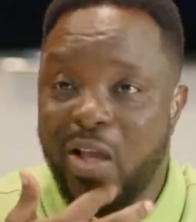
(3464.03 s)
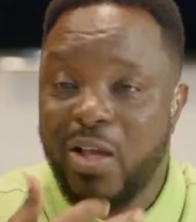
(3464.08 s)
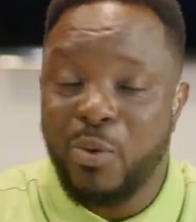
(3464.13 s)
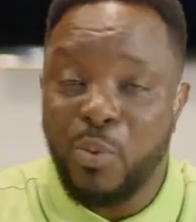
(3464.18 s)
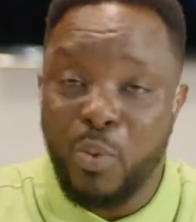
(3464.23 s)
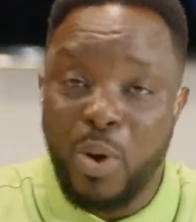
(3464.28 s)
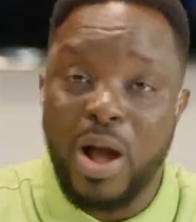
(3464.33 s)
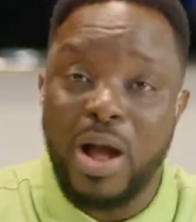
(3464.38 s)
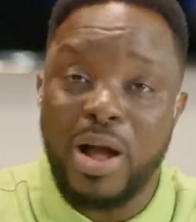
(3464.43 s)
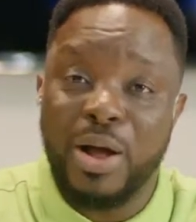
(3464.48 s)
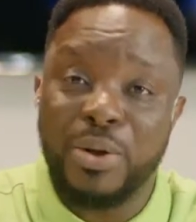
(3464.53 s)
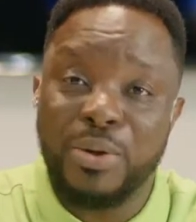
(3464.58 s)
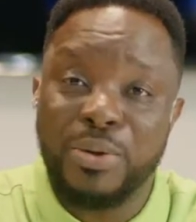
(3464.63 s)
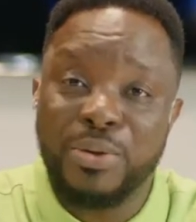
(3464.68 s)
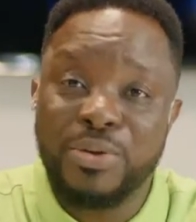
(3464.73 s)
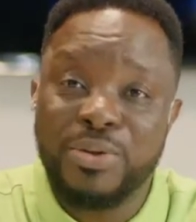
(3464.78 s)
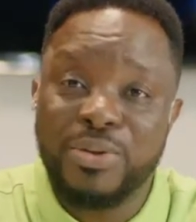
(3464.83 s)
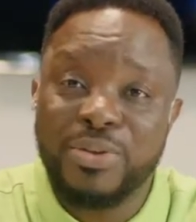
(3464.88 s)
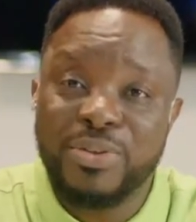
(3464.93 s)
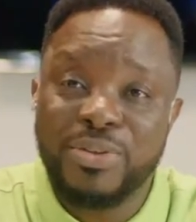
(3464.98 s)
Wow.
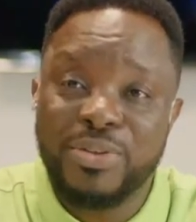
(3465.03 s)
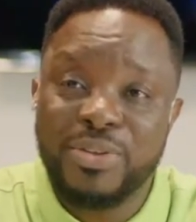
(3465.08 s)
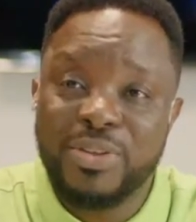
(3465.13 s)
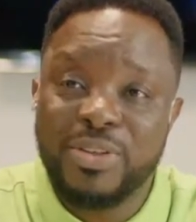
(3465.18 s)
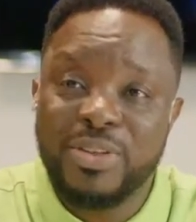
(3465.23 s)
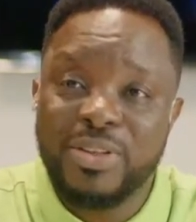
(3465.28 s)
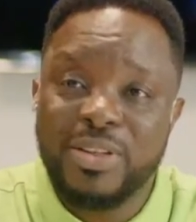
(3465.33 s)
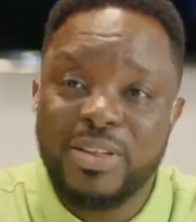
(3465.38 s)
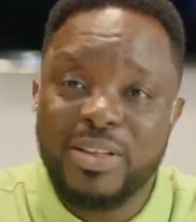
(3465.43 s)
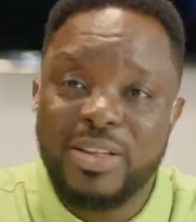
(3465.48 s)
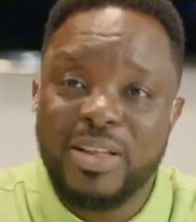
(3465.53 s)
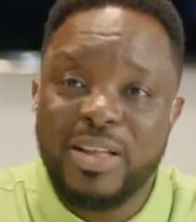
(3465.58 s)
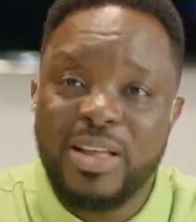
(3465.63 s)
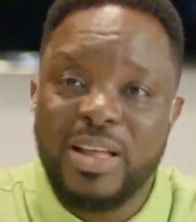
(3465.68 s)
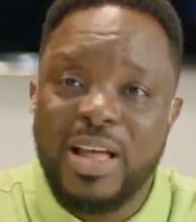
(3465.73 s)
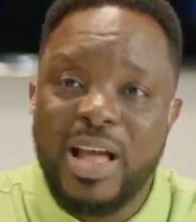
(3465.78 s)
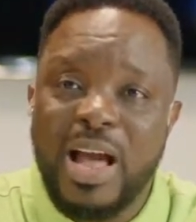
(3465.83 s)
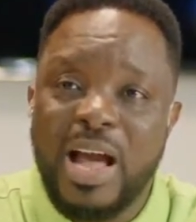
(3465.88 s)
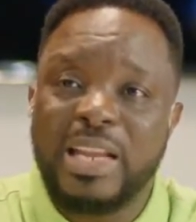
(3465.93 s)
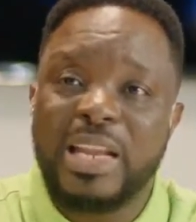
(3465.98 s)

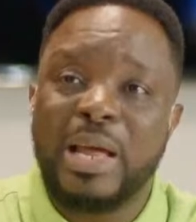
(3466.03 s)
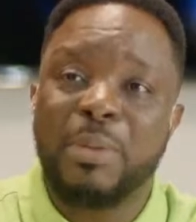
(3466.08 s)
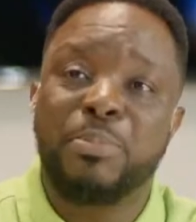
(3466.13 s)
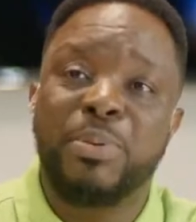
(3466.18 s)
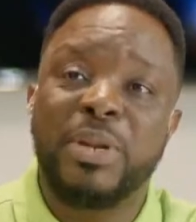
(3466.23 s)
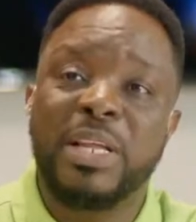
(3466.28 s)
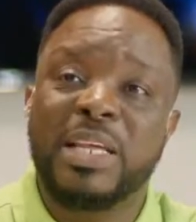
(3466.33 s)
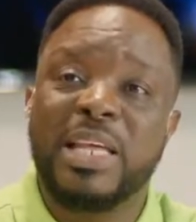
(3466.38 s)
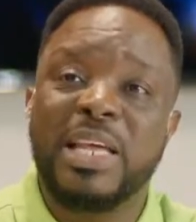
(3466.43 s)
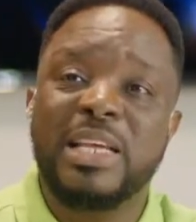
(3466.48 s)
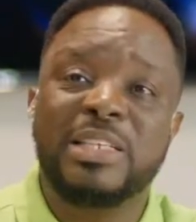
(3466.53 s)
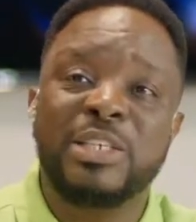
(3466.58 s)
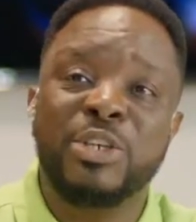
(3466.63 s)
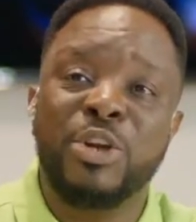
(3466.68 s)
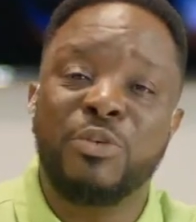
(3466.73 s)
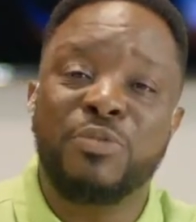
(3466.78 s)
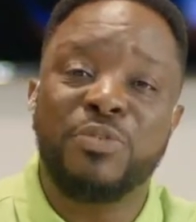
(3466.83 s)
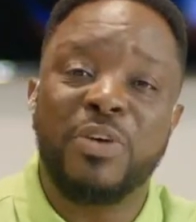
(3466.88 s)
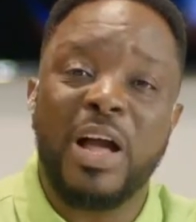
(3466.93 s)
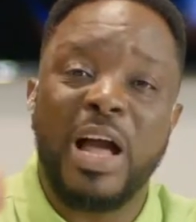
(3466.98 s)
An
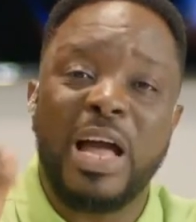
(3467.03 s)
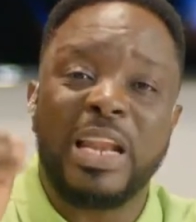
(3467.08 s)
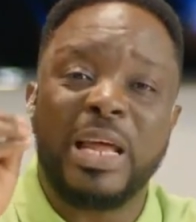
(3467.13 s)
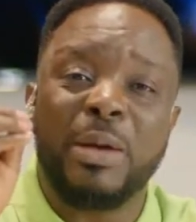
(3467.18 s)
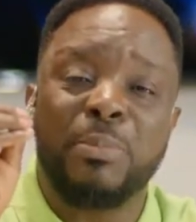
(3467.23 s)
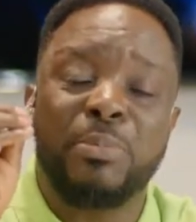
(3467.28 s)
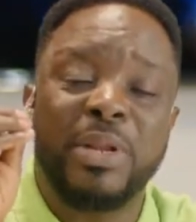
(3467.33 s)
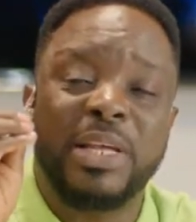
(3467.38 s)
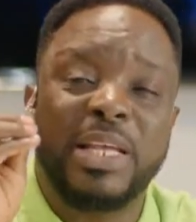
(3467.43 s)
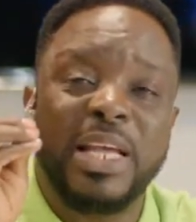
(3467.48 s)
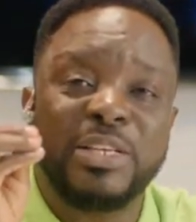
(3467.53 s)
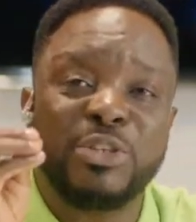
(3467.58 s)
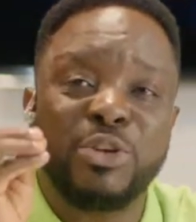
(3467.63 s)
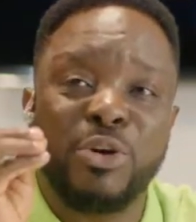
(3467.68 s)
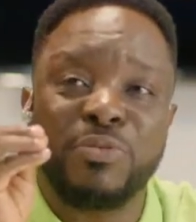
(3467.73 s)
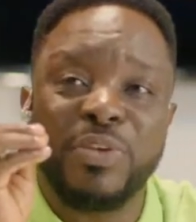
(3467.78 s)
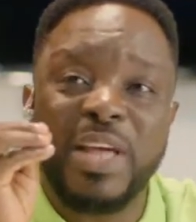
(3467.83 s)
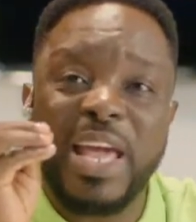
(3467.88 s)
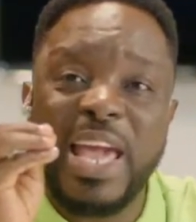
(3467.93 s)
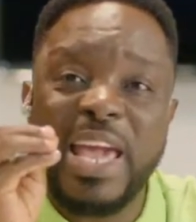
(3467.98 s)
application of
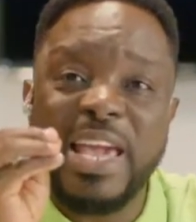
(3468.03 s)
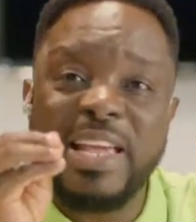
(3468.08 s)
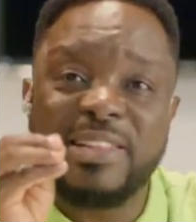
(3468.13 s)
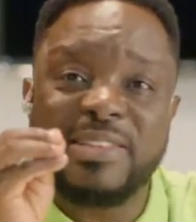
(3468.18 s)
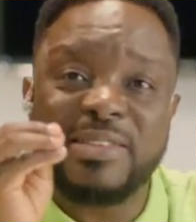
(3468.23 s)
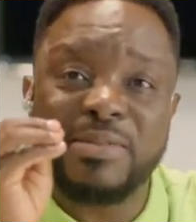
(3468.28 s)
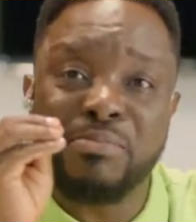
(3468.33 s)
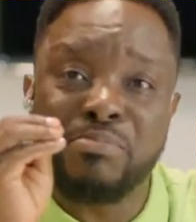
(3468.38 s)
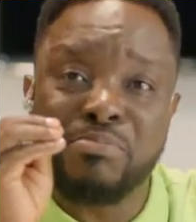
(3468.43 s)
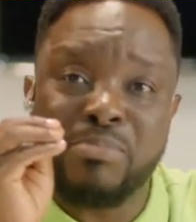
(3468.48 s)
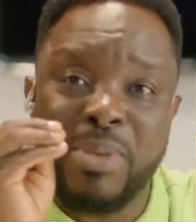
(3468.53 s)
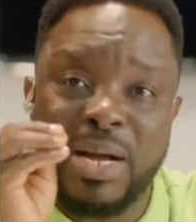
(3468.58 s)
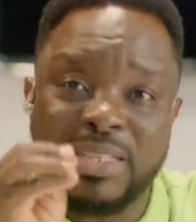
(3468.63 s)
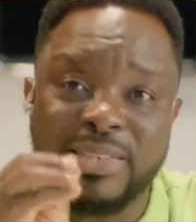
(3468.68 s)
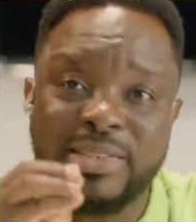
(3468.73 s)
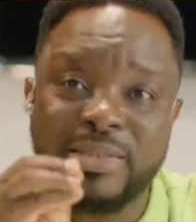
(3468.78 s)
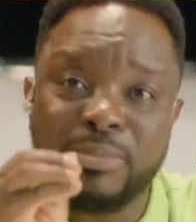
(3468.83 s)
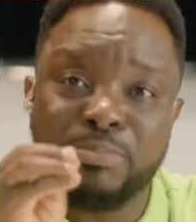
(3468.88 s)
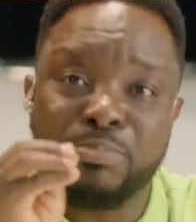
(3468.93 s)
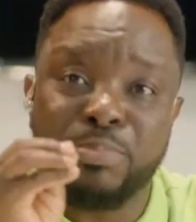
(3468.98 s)
8
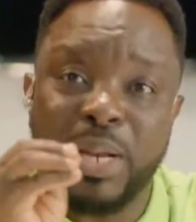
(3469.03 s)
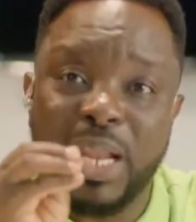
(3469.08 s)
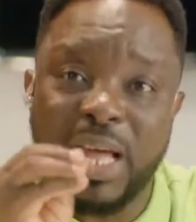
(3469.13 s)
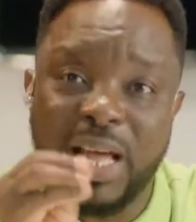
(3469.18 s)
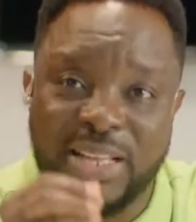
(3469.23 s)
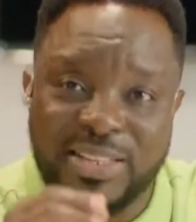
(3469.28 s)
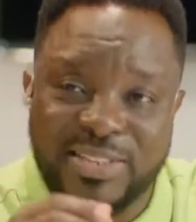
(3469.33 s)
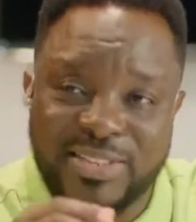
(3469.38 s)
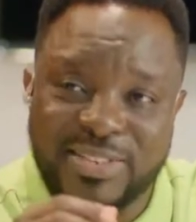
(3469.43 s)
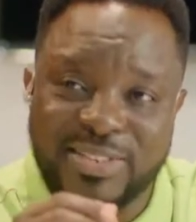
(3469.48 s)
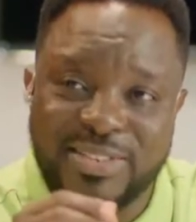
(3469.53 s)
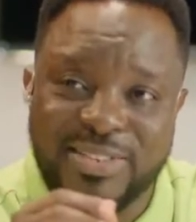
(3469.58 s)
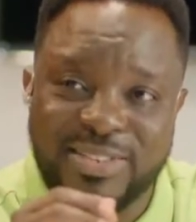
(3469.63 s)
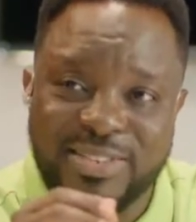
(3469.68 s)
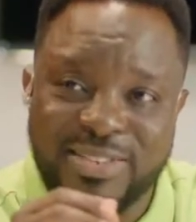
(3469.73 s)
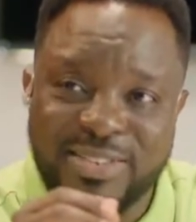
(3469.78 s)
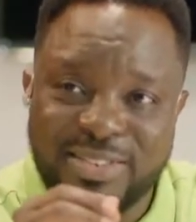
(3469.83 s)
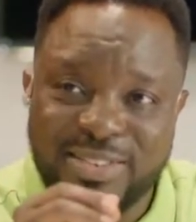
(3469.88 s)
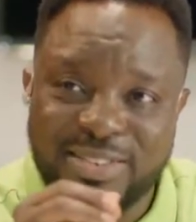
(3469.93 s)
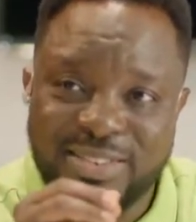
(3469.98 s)
months plus.
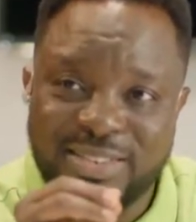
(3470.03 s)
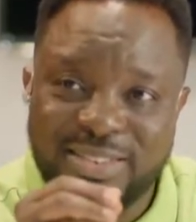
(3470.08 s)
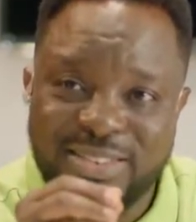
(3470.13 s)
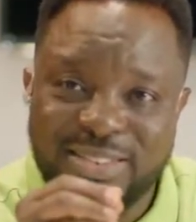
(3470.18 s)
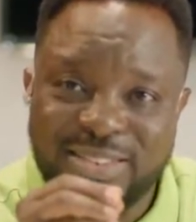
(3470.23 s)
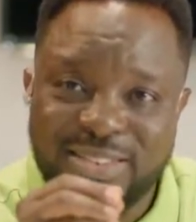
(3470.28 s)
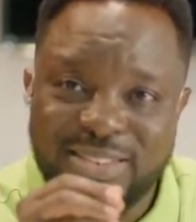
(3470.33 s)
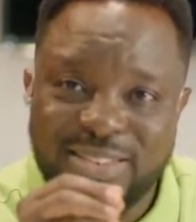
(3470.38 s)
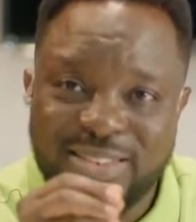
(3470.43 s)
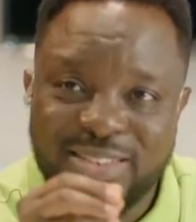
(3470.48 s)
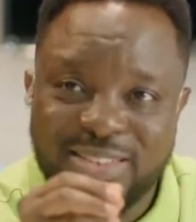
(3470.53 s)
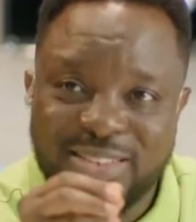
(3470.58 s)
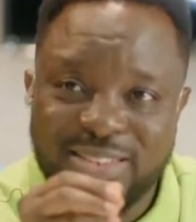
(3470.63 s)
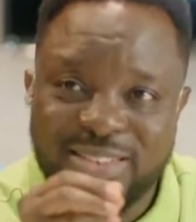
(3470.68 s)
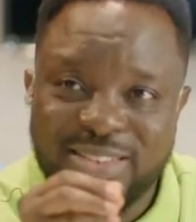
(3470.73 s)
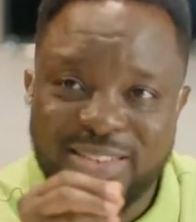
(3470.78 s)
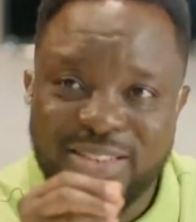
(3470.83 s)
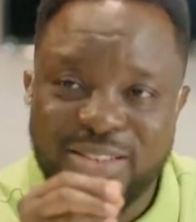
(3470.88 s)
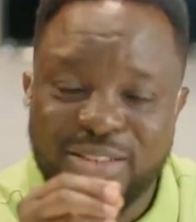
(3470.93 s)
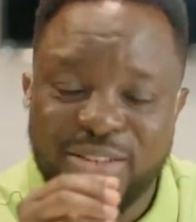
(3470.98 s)

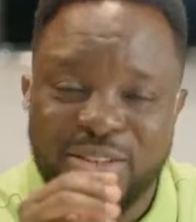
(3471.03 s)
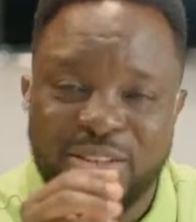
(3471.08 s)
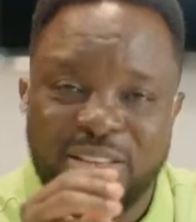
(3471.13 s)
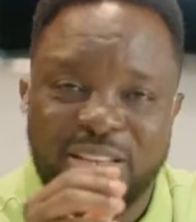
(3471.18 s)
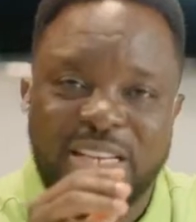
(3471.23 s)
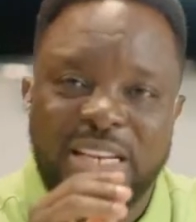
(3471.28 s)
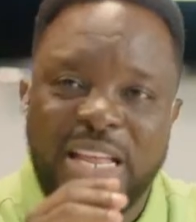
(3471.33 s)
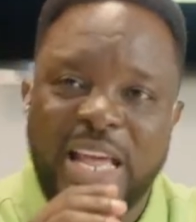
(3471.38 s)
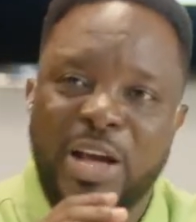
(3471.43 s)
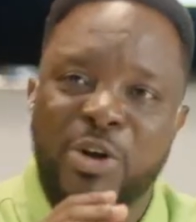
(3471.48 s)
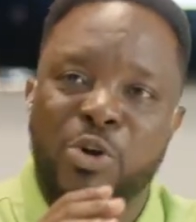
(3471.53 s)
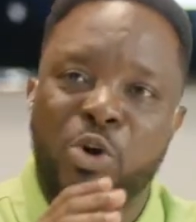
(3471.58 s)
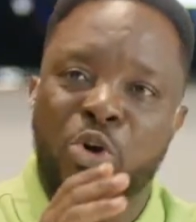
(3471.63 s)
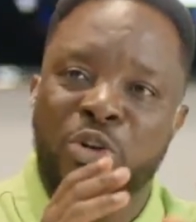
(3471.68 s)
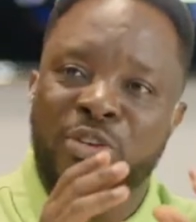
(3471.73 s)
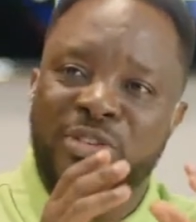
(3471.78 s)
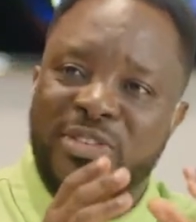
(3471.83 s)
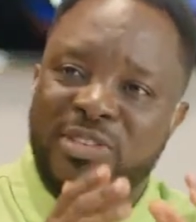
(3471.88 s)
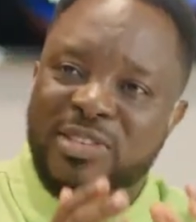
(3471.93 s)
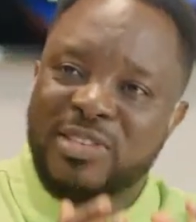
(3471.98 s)
Her
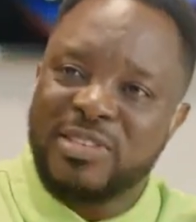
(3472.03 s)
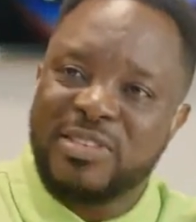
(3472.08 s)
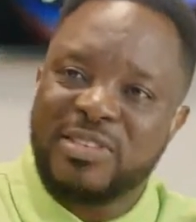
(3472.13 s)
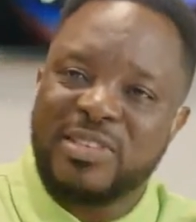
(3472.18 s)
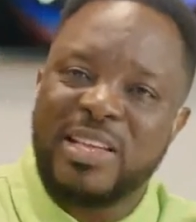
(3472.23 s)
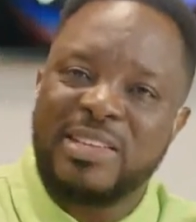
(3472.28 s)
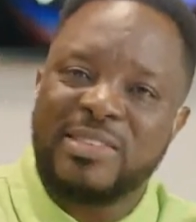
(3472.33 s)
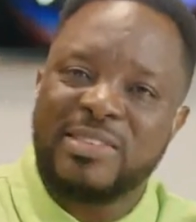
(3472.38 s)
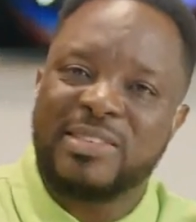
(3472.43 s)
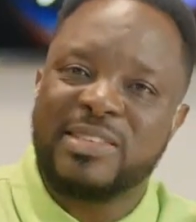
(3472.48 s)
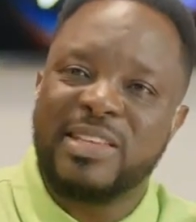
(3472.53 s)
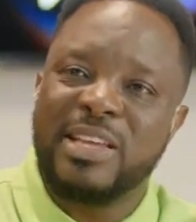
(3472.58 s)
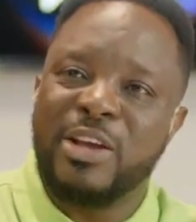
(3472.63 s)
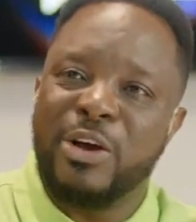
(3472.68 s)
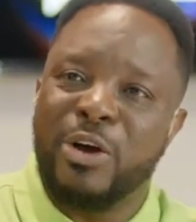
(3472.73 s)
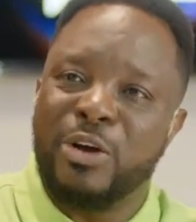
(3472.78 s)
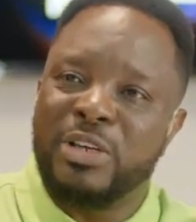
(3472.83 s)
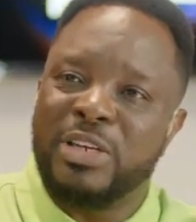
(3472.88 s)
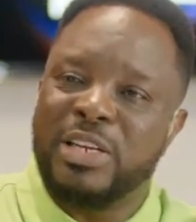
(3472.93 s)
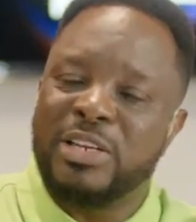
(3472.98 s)
consistency
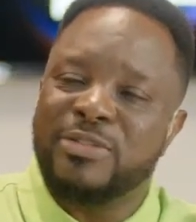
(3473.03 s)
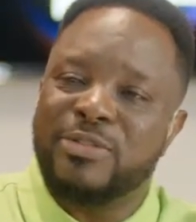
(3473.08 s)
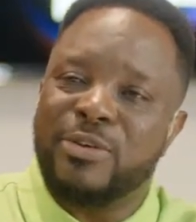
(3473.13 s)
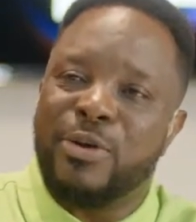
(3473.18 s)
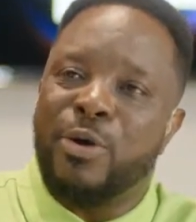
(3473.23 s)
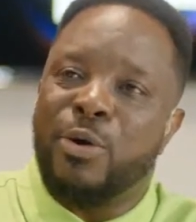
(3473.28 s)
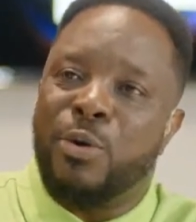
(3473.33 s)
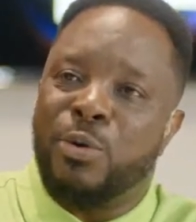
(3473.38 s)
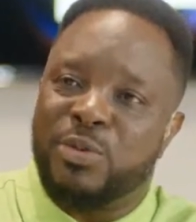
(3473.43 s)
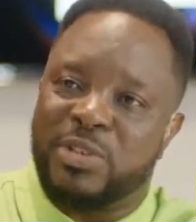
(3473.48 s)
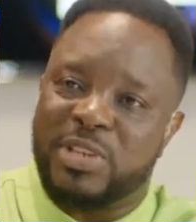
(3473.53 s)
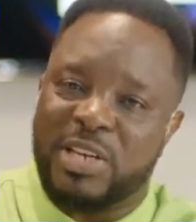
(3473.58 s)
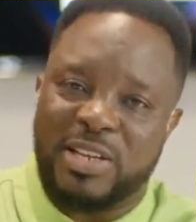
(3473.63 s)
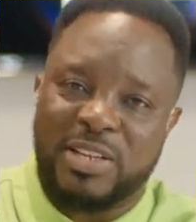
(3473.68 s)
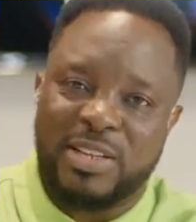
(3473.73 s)
on this altar